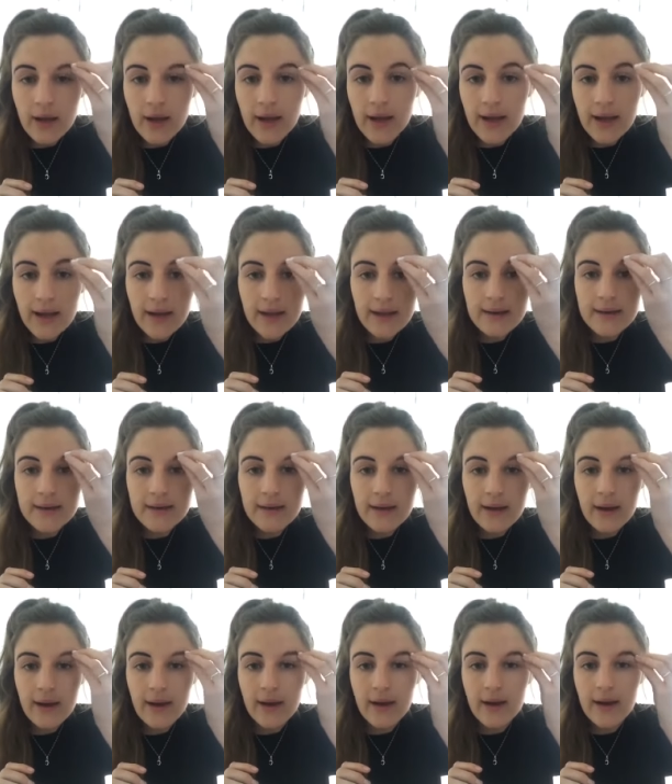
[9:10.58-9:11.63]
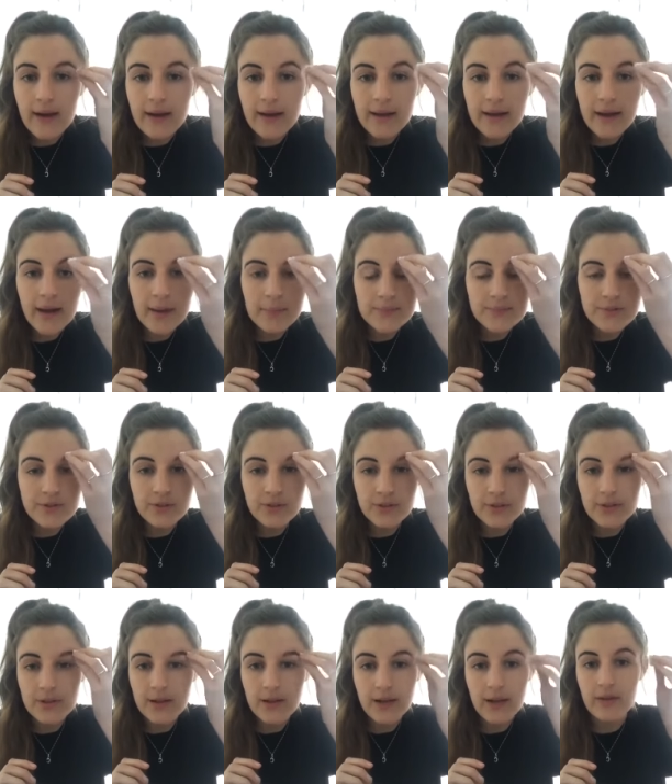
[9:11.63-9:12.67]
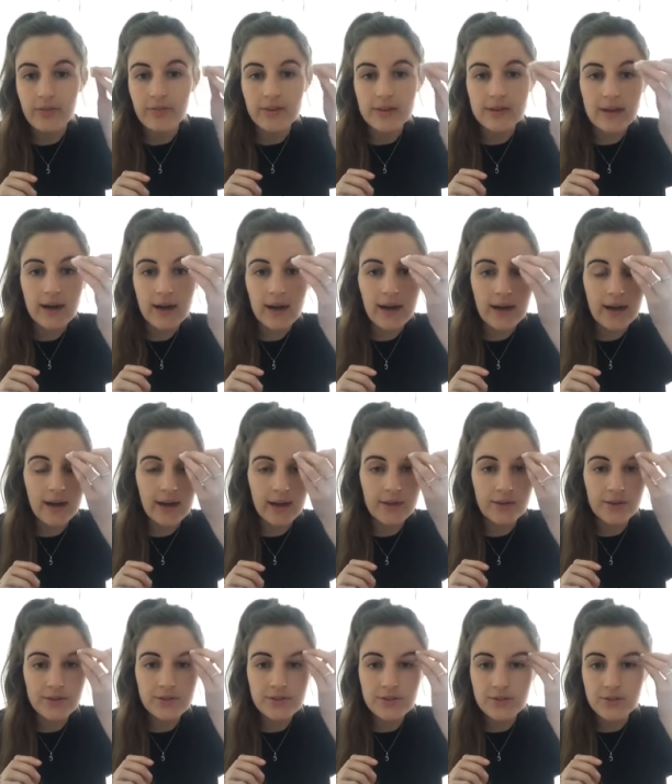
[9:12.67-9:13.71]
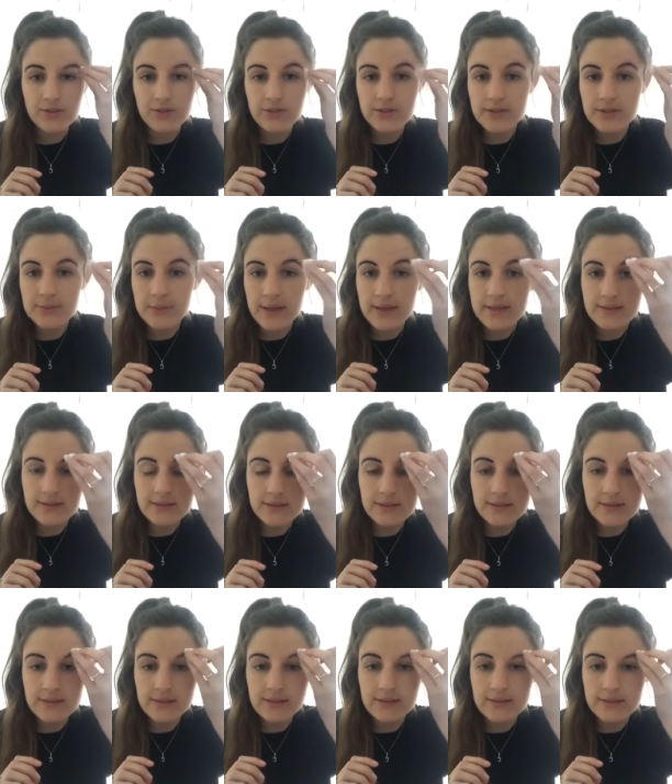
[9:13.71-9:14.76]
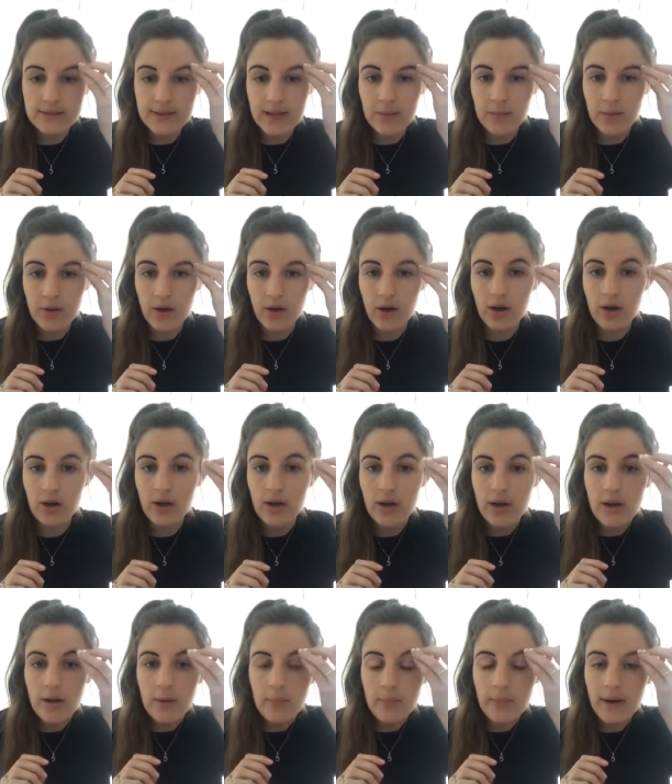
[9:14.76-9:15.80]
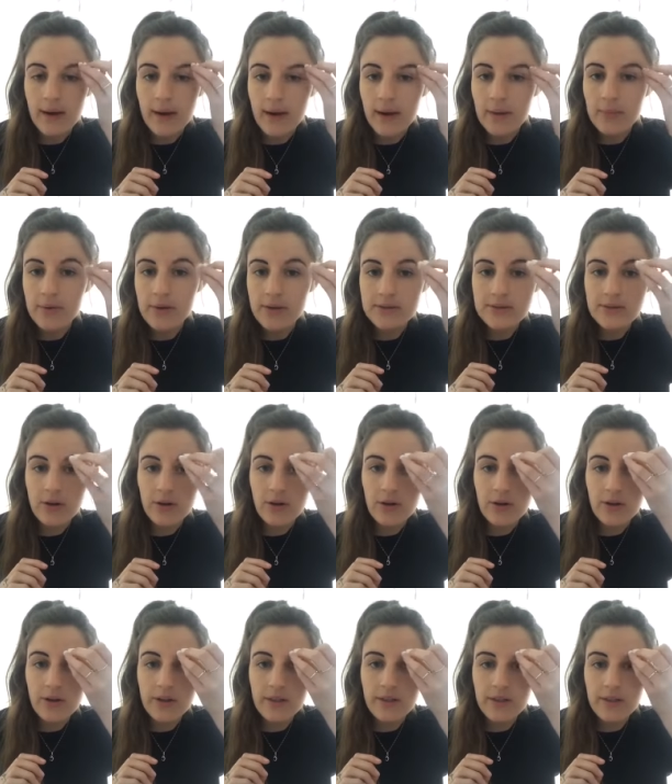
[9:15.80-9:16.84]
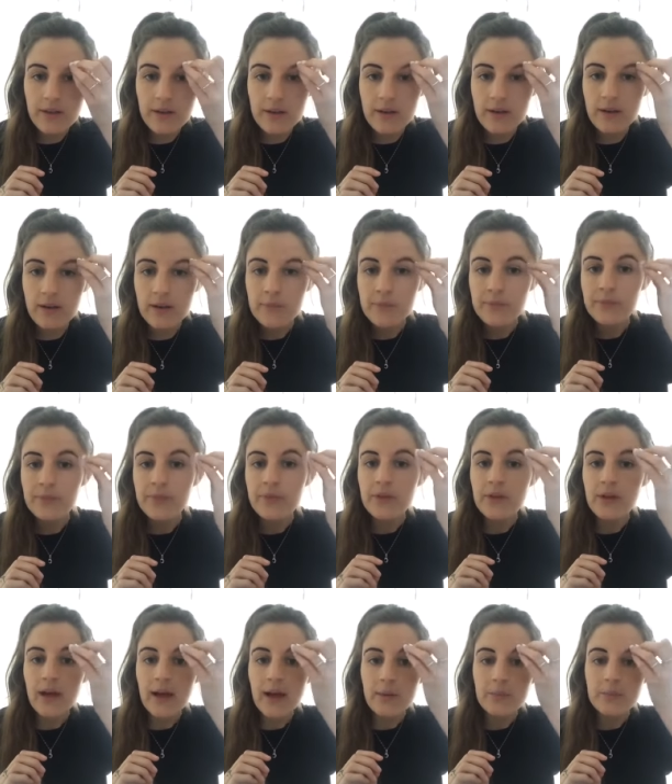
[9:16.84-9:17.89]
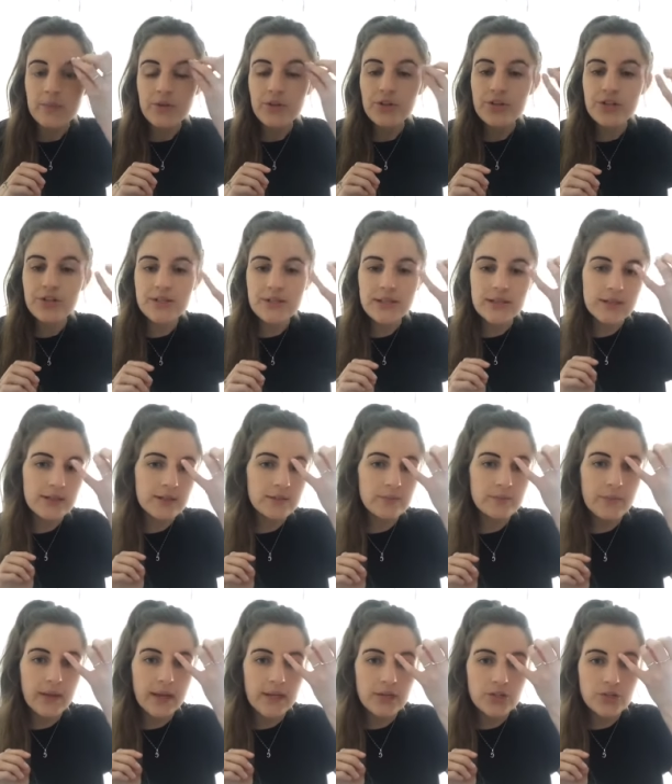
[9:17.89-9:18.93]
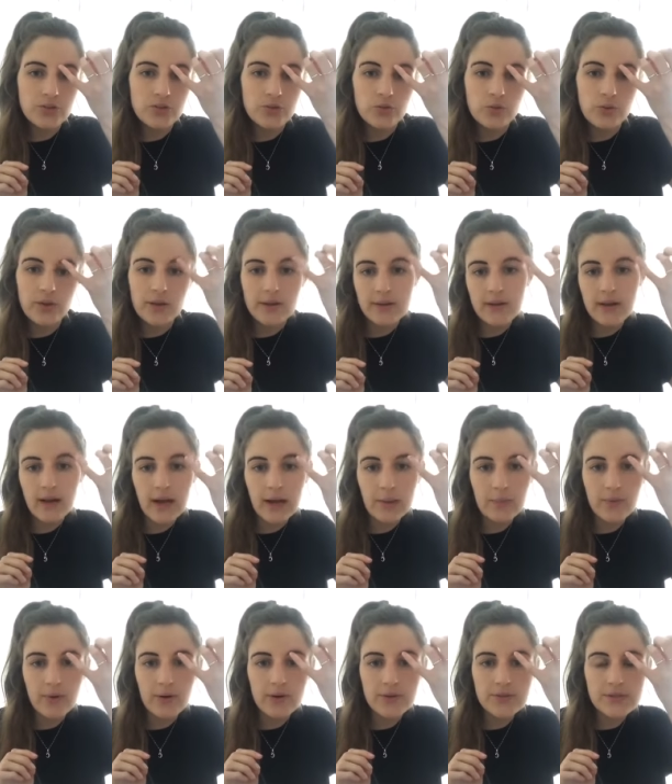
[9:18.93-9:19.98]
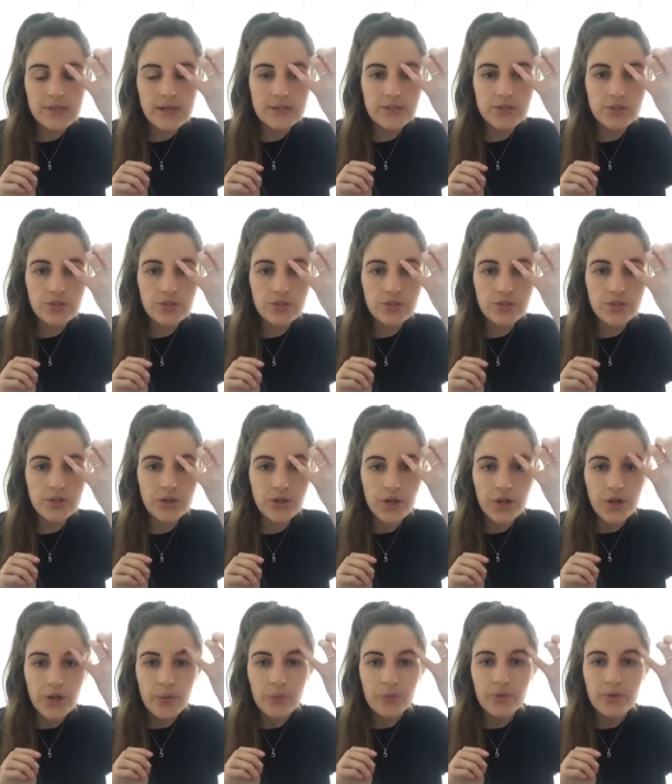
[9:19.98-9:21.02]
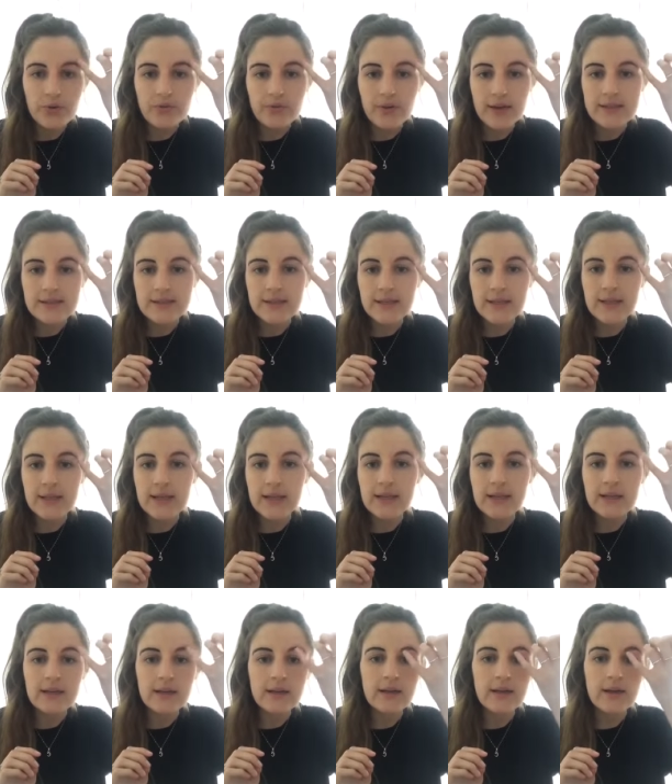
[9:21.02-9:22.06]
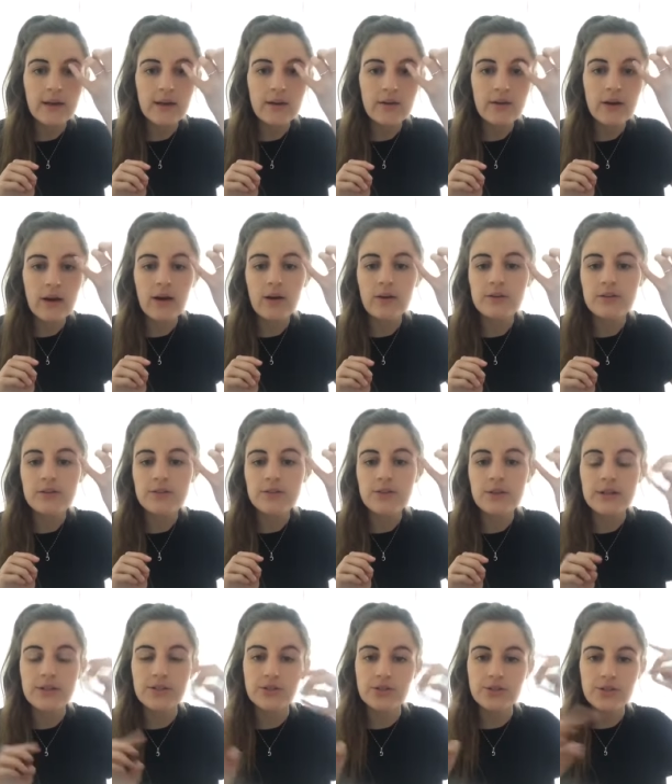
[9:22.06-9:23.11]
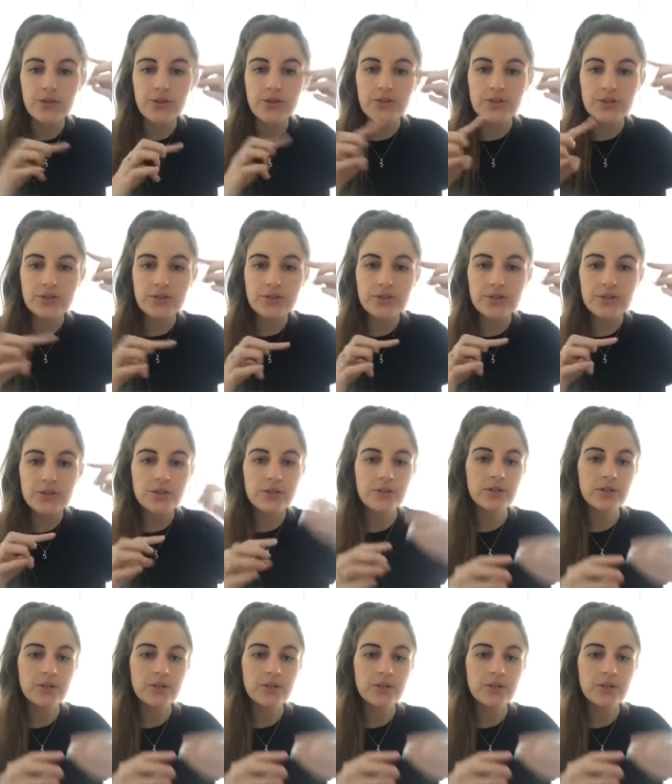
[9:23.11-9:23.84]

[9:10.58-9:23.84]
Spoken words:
and I absolutely love the dye. I used to use the pencil until this came along. My eyebrows are thin. You just can make sure with thin eyebrows that you put Vaseline around so that you don't